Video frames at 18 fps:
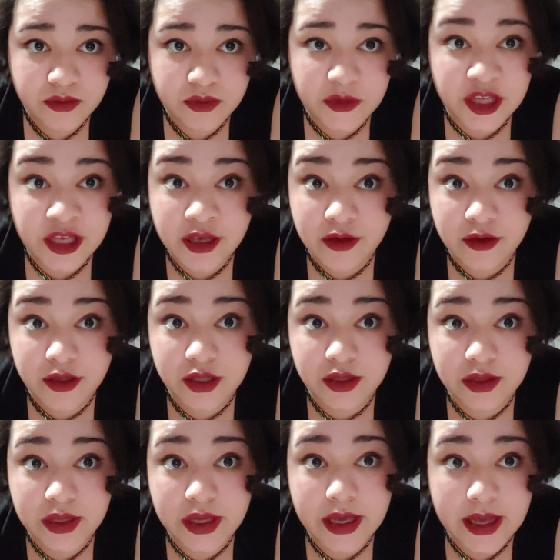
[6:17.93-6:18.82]

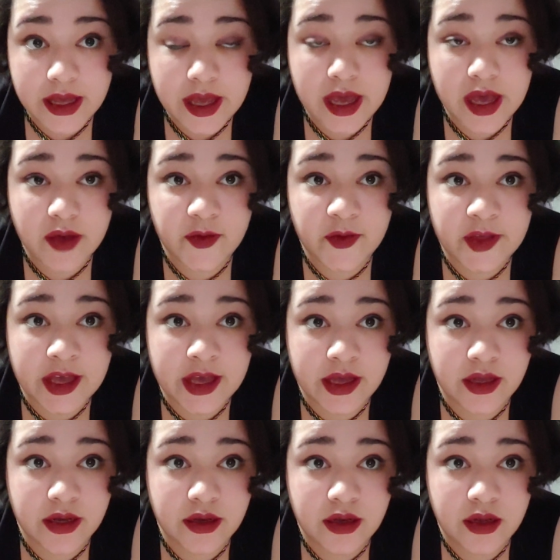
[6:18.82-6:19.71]
Usually I have
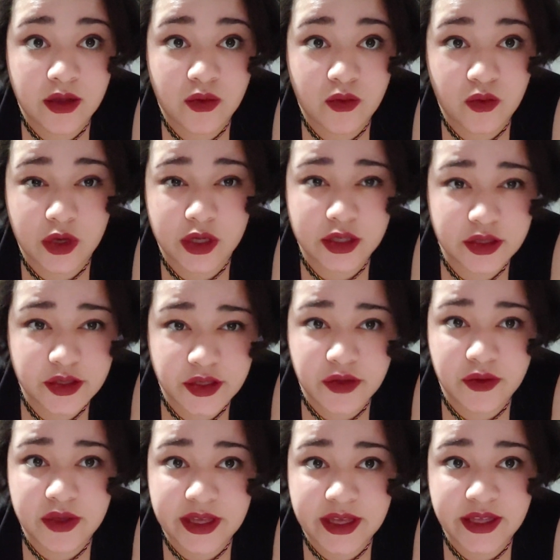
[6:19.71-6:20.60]
had 1 or
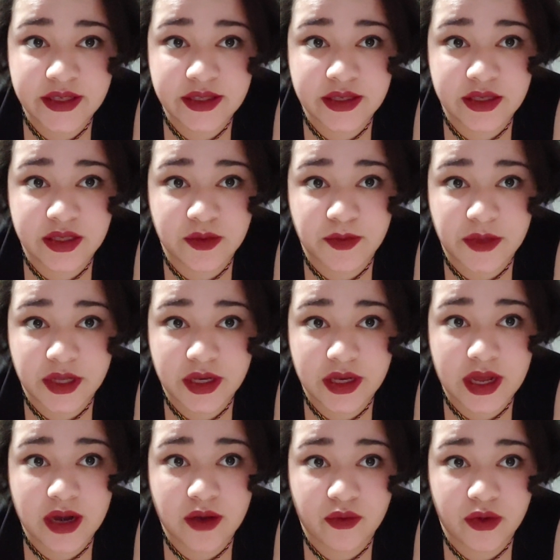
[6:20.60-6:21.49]
2 cases, but
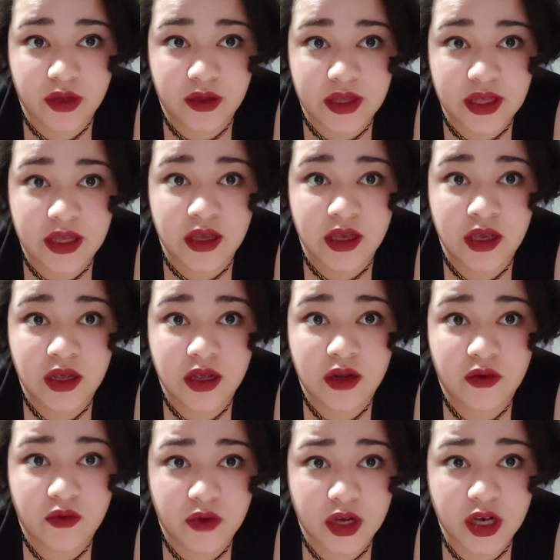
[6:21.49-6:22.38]
not really
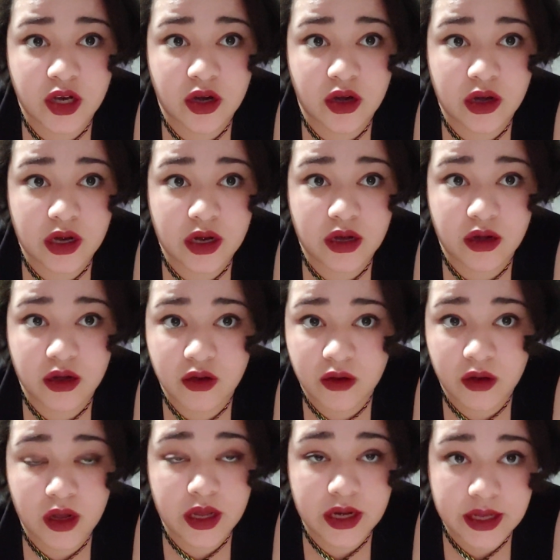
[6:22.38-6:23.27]
recurrent or
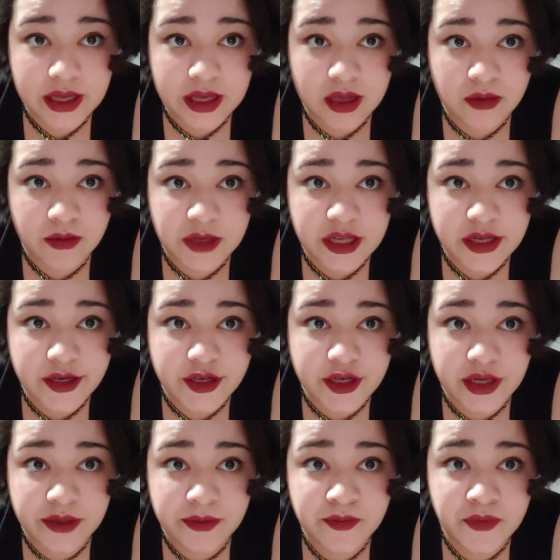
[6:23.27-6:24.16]
chronic
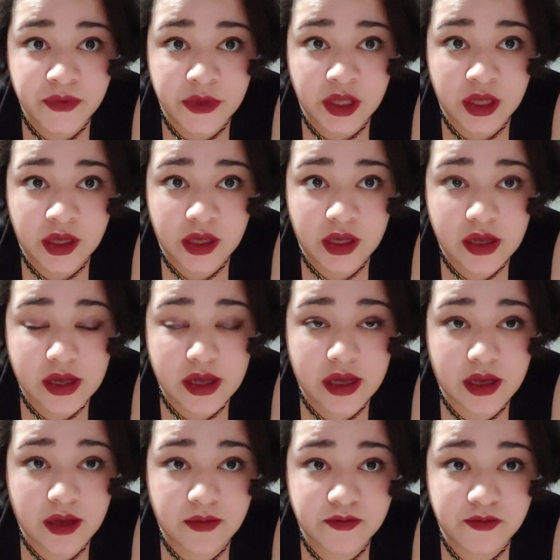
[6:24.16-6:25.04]
amnesia.
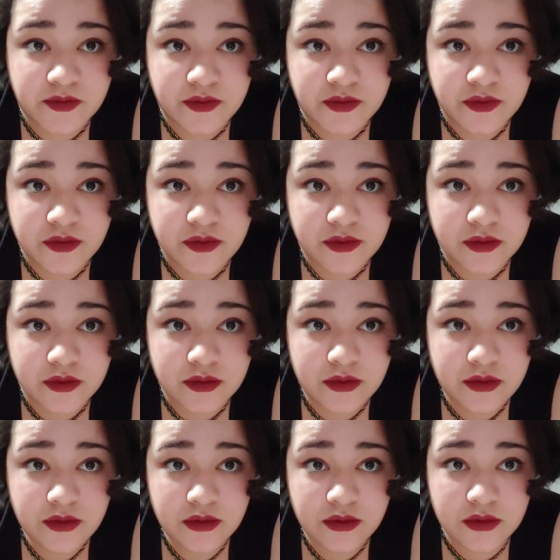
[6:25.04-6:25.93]

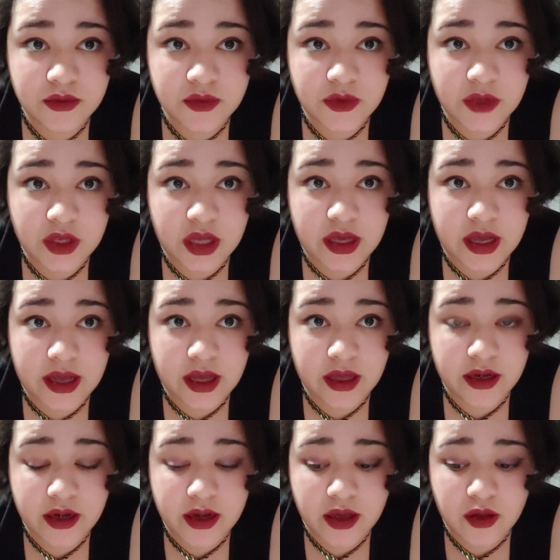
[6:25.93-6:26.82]

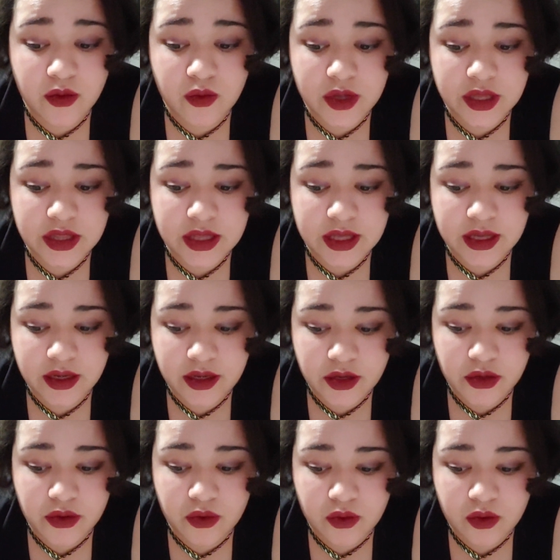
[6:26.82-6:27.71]
I know what they
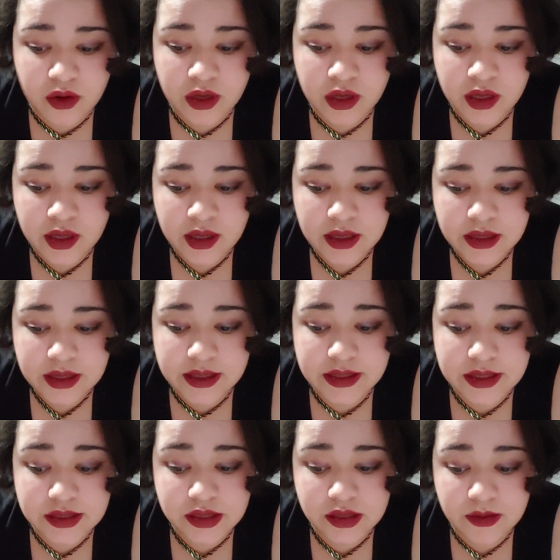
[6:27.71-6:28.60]
do. That
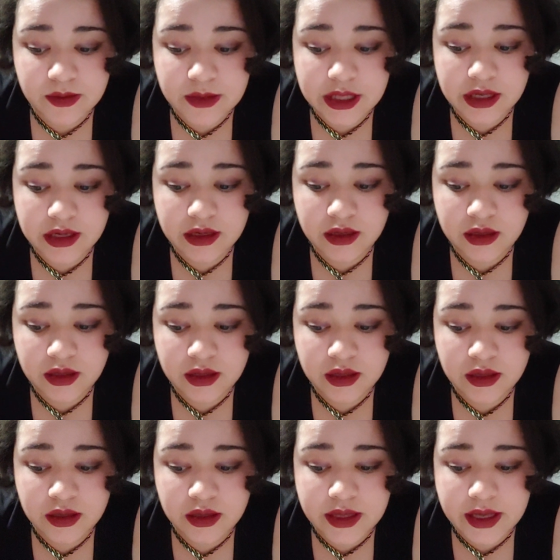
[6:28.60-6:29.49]
doesn't mean
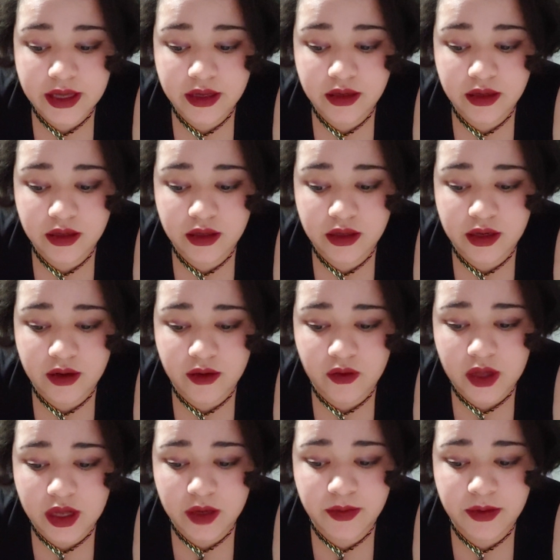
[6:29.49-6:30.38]
that, a
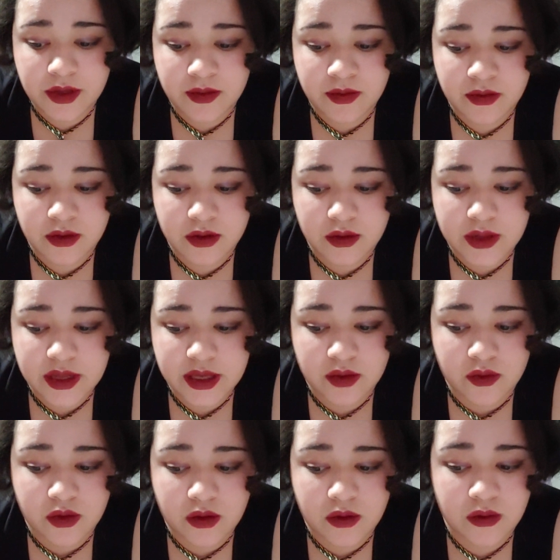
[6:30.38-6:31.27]
lot of people are
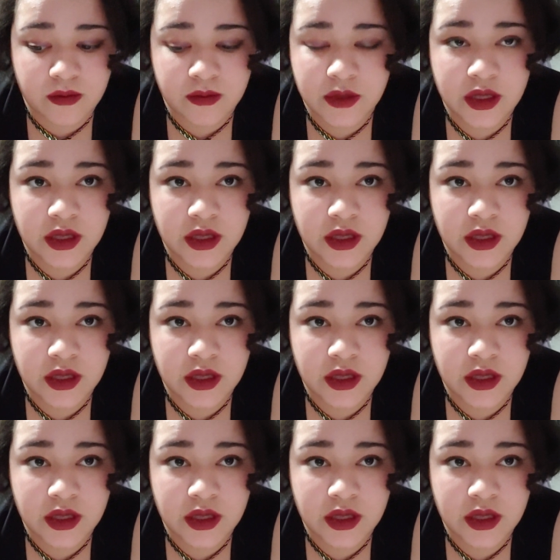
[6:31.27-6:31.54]
like, well,